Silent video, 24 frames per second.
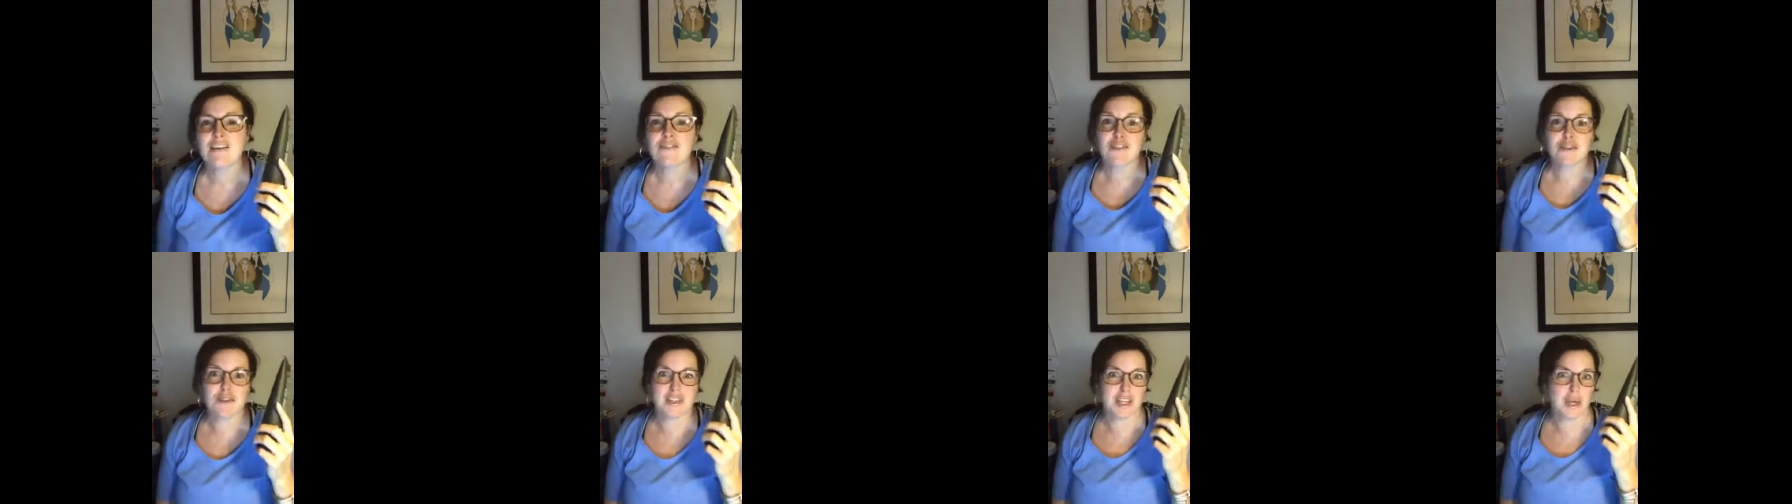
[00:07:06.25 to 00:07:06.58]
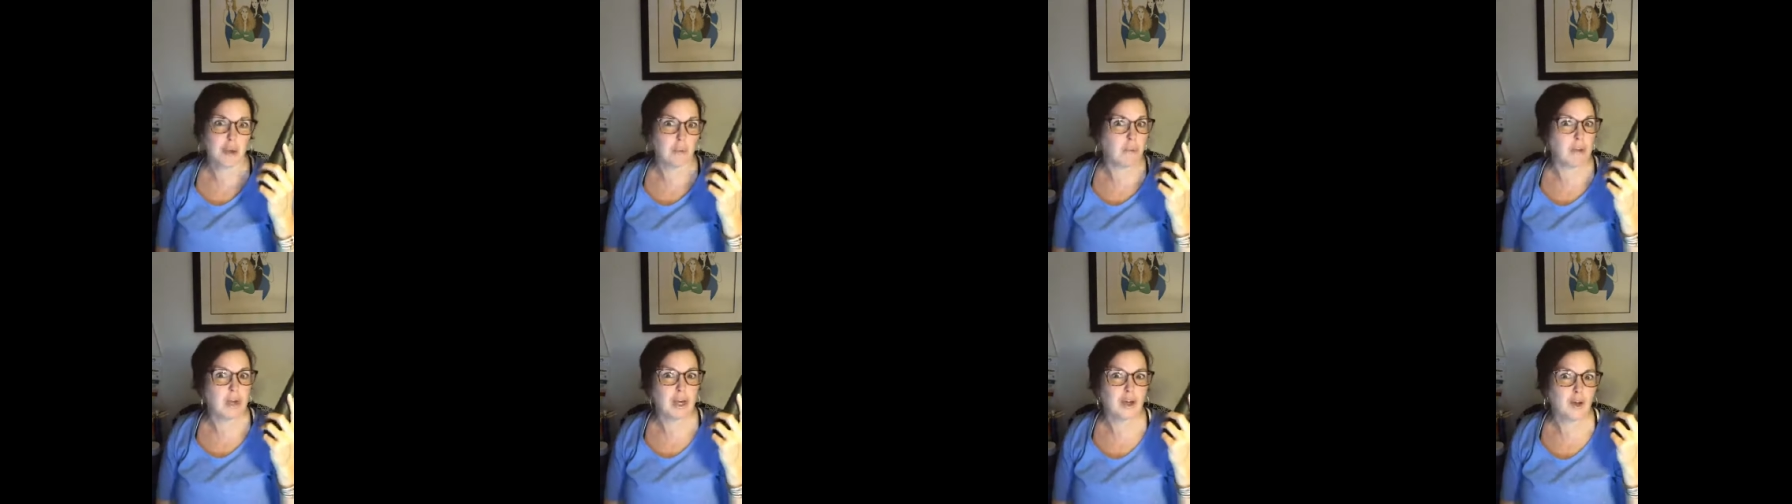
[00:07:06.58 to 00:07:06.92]
If you
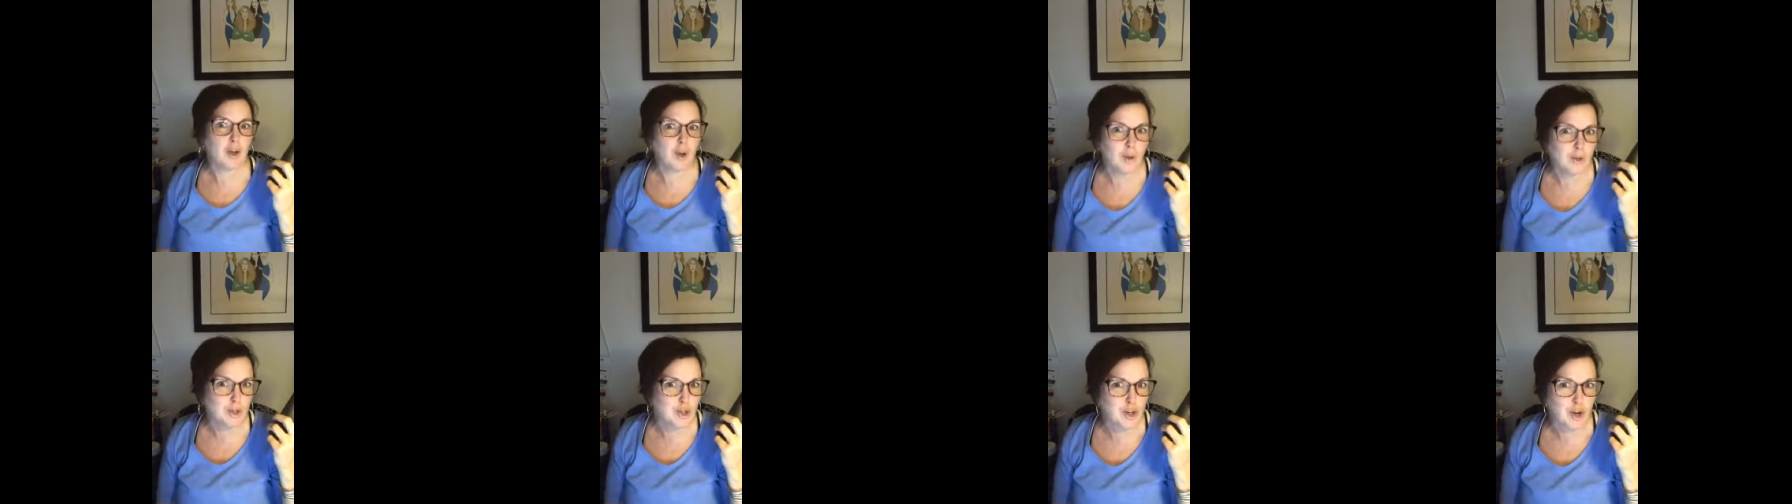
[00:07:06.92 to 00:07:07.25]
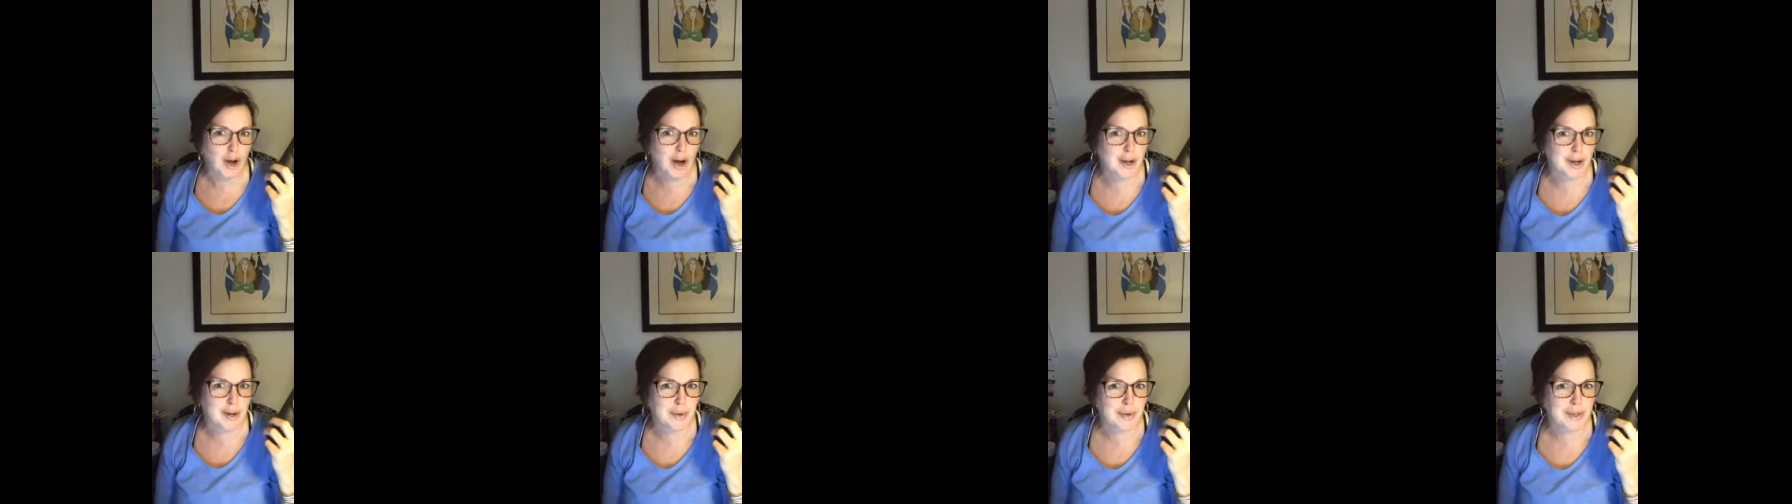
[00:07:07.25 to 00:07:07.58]
see a big gold
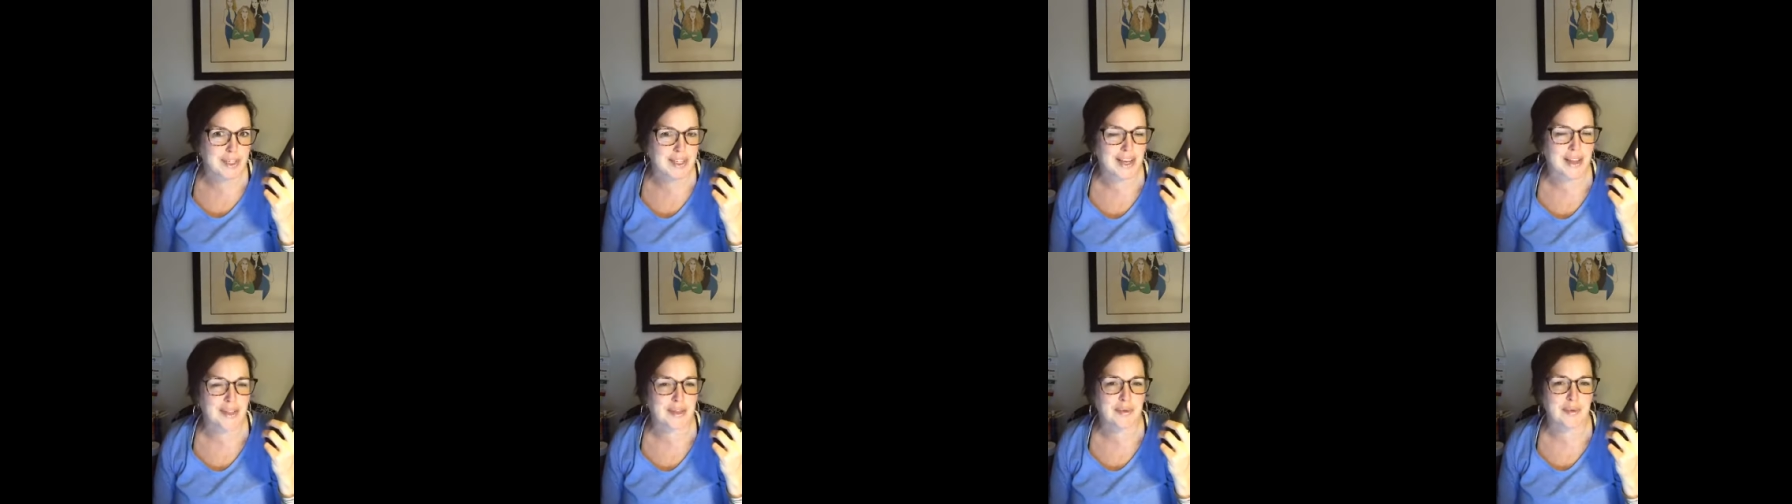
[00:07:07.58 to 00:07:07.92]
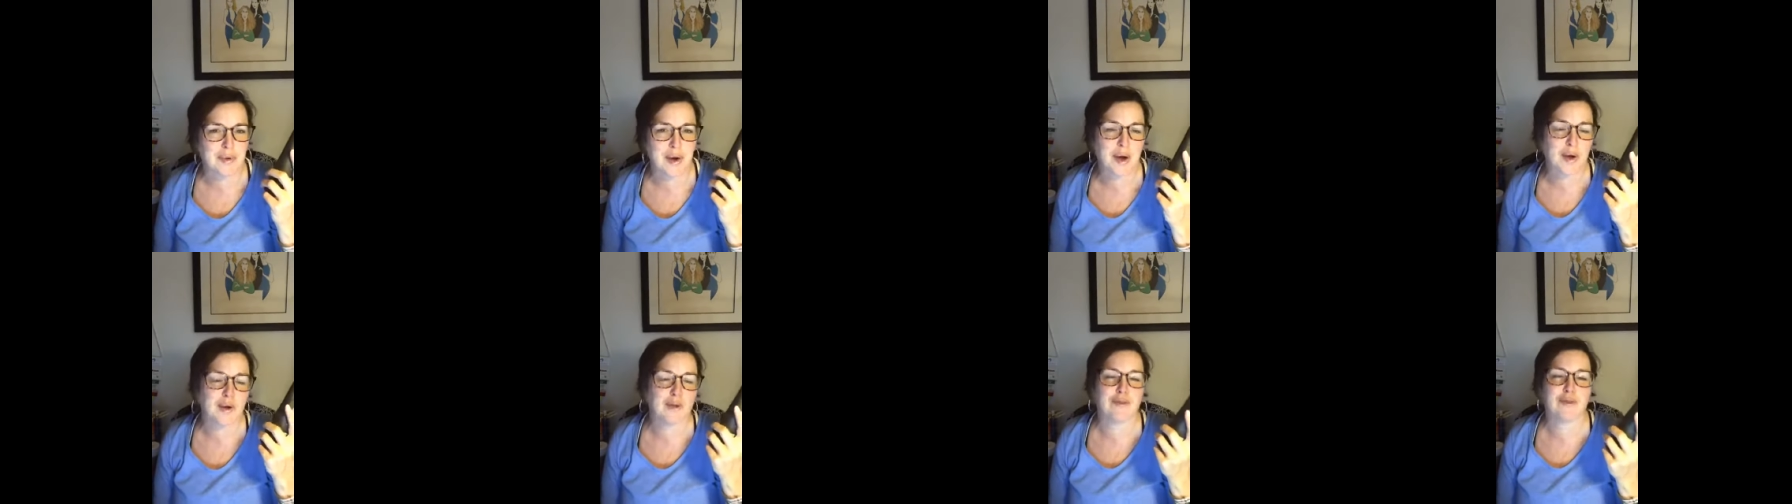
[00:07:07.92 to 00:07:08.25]
truck going down
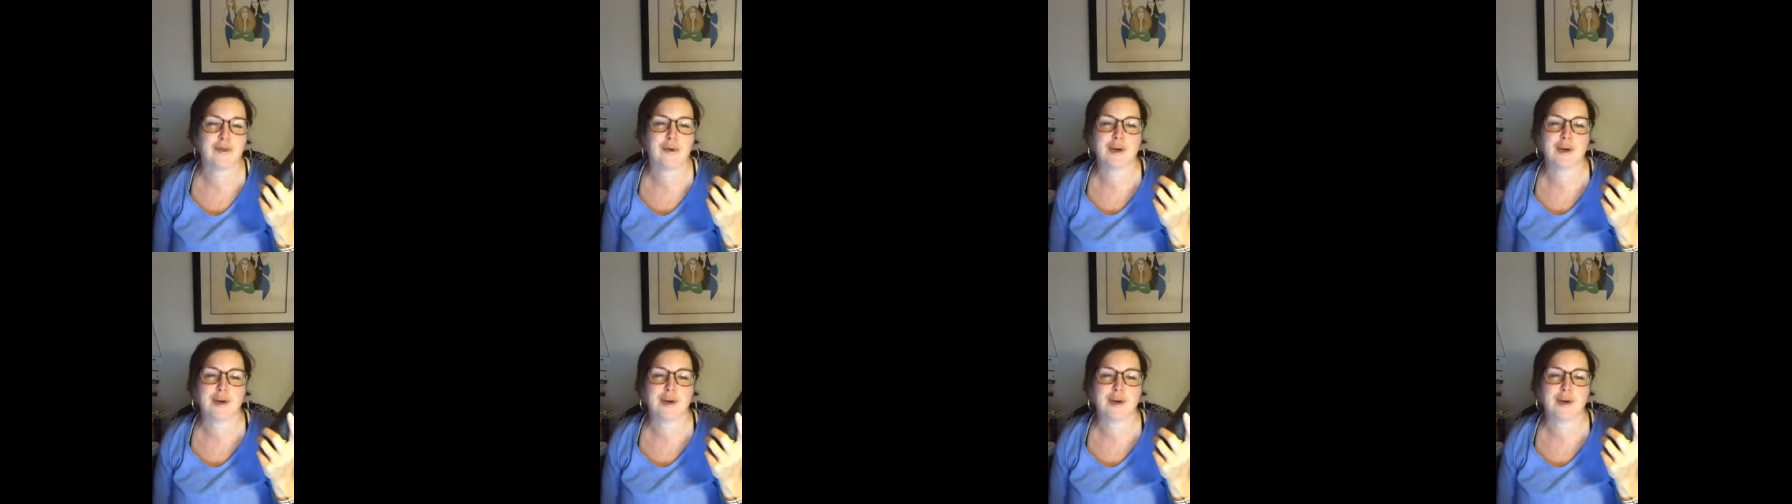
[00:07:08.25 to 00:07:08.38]
the road,